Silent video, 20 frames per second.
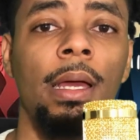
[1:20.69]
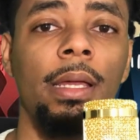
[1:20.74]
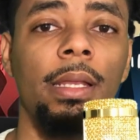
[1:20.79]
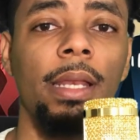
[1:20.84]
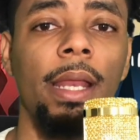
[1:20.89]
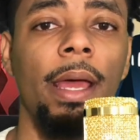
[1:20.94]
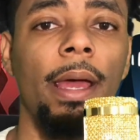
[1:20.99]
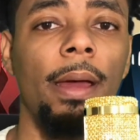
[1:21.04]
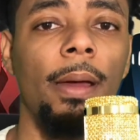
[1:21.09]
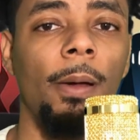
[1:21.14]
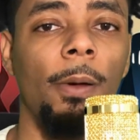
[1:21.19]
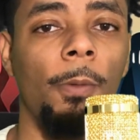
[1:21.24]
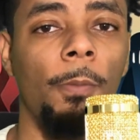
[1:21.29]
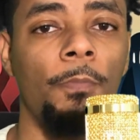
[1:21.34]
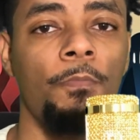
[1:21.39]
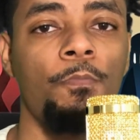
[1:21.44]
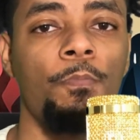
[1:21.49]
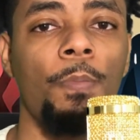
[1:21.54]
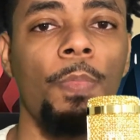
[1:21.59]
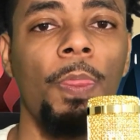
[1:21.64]
Now,
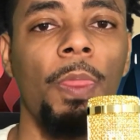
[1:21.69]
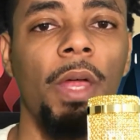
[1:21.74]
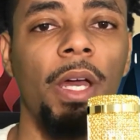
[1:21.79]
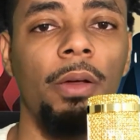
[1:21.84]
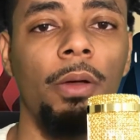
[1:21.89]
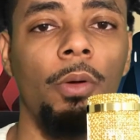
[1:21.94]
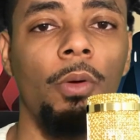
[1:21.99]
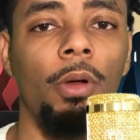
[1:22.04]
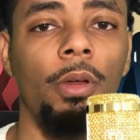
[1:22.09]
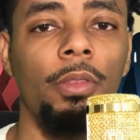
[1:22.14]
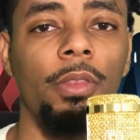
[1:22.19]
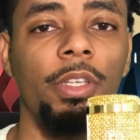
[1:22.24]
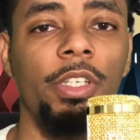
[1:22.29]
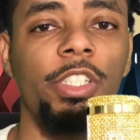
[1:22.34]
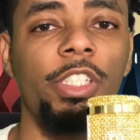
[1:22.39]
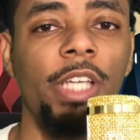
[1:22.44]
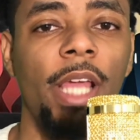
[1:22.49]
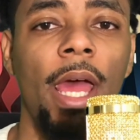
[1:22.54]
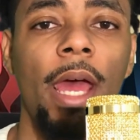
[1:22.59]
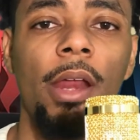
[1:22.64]
the
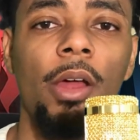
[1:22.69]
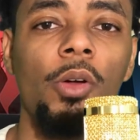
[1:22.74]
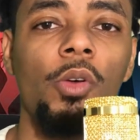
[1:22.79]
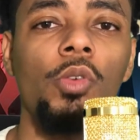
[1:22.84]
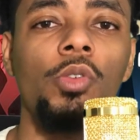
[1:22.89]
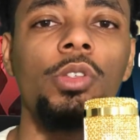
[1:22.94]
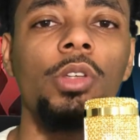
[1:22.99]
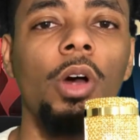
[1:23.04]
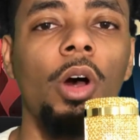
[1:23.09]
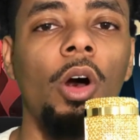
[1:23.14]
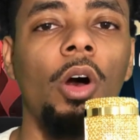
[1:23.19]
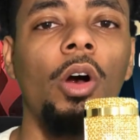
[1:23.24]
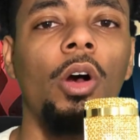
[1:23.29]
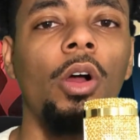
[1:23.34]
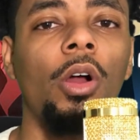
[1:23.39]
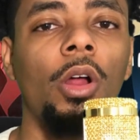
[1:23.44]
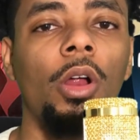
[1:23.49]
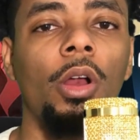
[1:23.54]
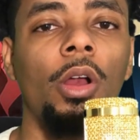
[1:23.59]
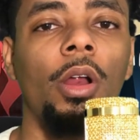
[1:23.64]
shadows
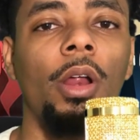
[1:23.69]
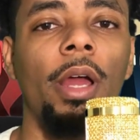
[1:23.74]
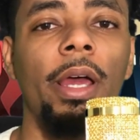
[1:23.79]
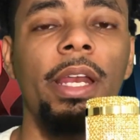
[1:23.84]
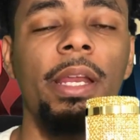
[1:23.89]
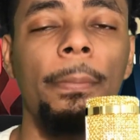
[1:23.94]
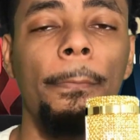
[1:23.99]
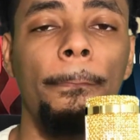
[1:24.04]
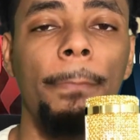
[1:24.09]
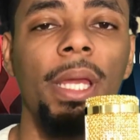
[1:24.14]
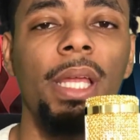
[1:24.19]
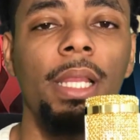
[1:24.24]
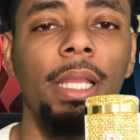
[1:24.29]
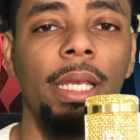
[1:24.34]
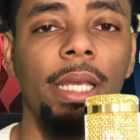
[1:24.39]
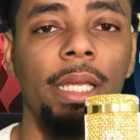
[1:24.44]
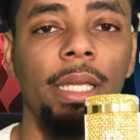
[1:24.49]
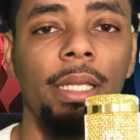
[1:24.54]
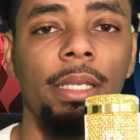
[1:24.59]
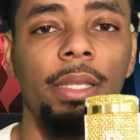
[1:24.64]
are an
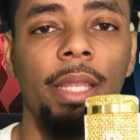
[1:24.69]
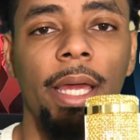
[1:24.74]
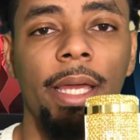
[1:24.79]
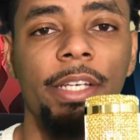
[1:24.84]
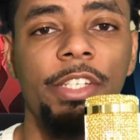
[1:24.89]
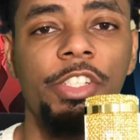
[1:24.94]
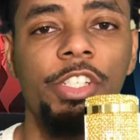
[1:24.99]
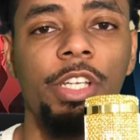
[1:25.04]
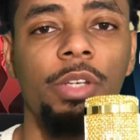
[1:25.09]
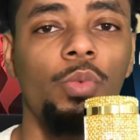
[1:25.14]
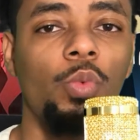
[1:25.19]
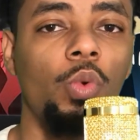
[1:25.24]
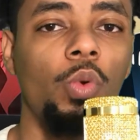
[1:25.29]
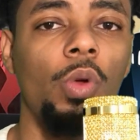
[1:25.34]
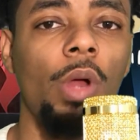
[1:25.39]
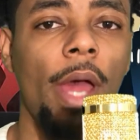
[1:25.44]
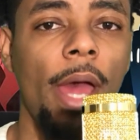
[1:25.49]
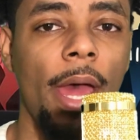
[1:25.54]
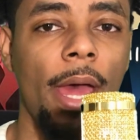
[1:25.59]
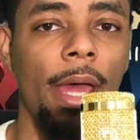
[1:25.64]
ability that
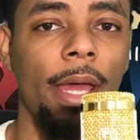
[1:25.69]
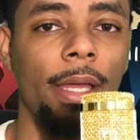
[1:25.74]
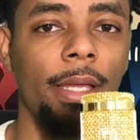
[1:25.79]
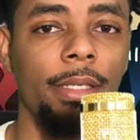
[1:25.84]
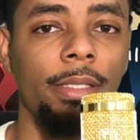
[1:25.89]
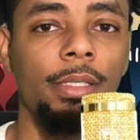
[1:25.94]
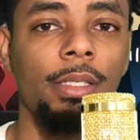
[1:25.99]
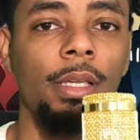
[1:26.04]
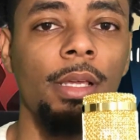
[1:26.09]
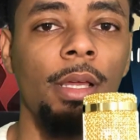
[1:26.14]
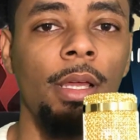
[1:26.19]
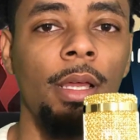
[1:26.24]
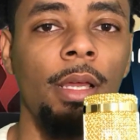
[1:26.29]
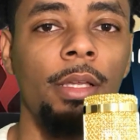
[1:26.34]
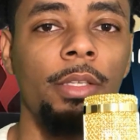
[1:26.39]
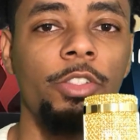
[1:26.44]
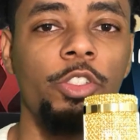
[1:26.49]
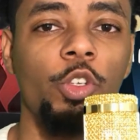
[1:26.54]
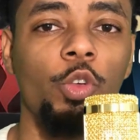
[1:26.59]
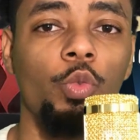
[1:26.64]
Jin-Woo has
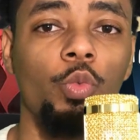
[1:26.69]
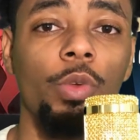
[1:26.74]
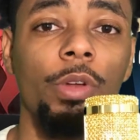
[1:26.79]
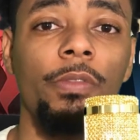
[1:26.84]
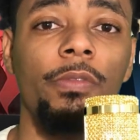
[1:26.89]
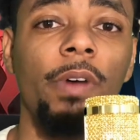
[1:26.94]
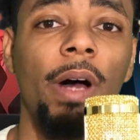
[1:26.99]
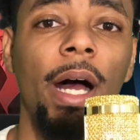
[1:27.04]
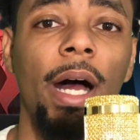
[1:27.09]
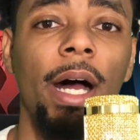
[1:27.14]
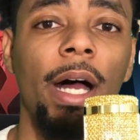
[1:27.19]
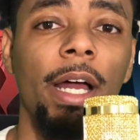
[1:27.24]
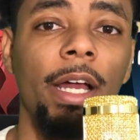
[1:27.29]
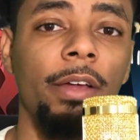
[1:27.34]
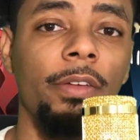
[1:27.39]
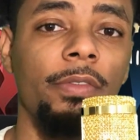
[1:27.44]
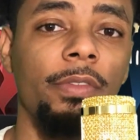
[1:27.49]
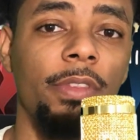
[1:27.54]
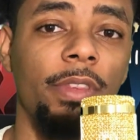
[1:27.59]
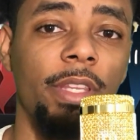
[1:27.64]
to
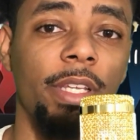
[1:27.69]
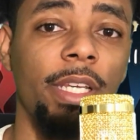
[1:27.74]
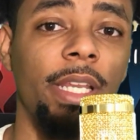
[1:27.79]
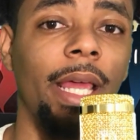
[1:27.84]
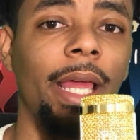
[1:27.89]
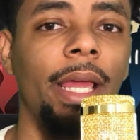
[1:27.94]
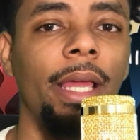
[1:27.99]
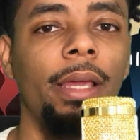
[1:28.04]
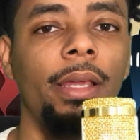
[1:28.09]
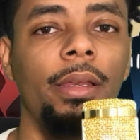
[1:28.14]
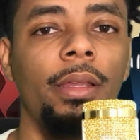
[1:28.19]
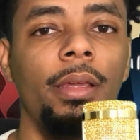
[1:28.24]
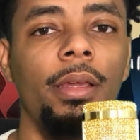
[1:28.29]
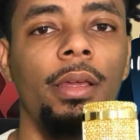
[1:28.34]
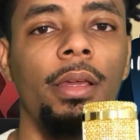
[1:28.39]
revive the dead.